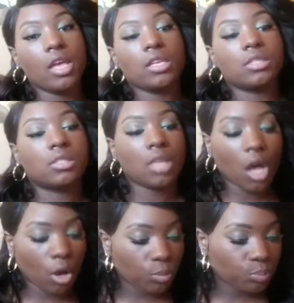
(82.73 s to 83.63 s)

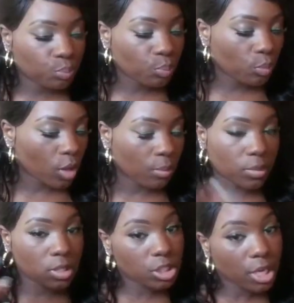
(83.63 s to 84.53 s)
So,
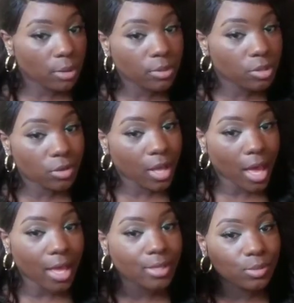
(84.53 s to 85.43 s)
I'm share with you
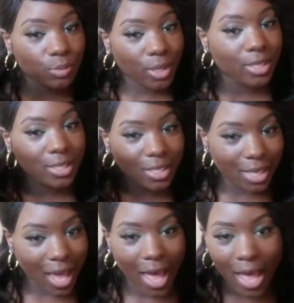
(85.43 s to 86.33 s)
guys what
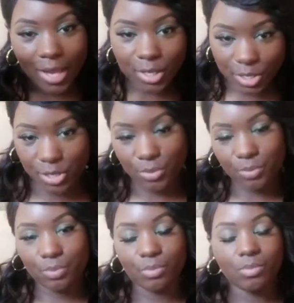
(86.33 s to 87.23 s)
did I do.
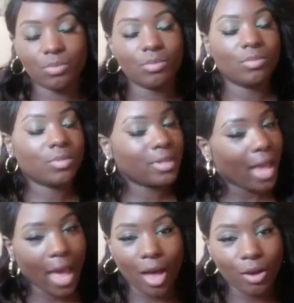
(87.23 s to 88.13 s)

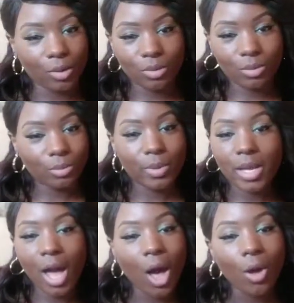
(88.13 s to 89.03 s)
Now,
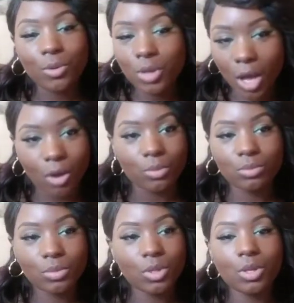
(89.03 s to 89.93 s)
we all know
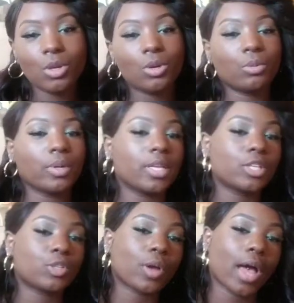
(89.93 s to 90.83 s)
we
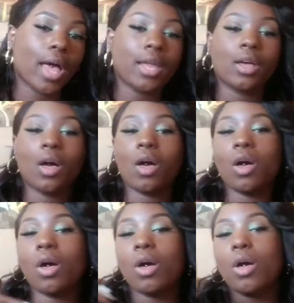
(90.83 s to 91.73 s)
done tried
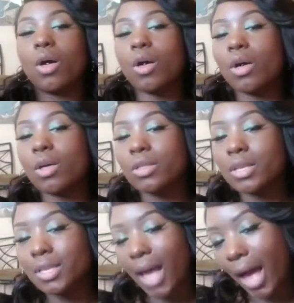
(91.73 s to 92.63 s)
all the
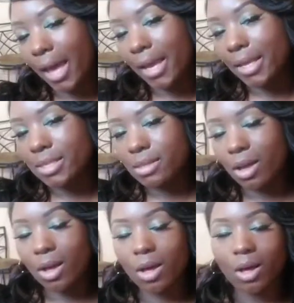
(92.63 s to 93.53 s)
diets,
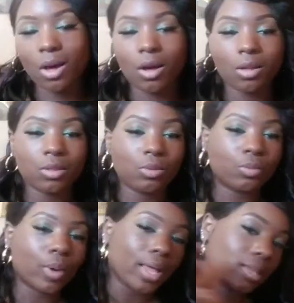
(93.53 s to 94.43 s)
all the
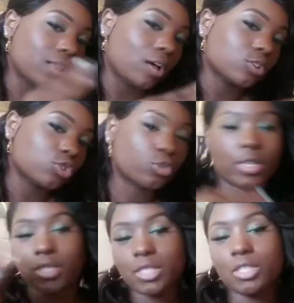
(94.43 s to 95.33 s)
weight loss
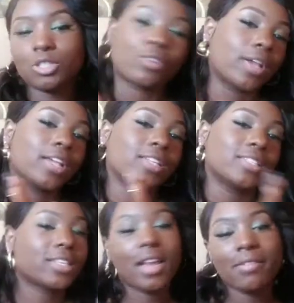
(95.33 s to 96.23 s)
tricks and
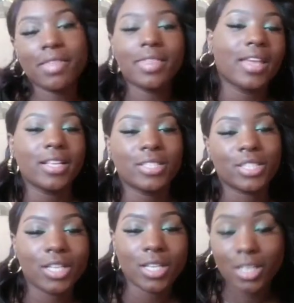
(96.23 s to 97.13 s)
trades and everything
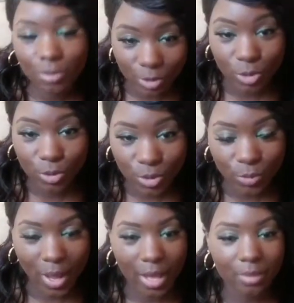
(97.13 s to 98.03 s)
to lose the
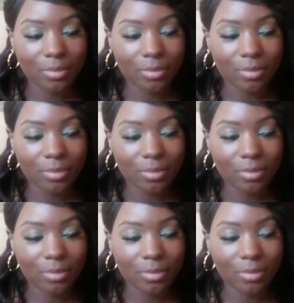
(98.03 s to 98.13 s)
weight.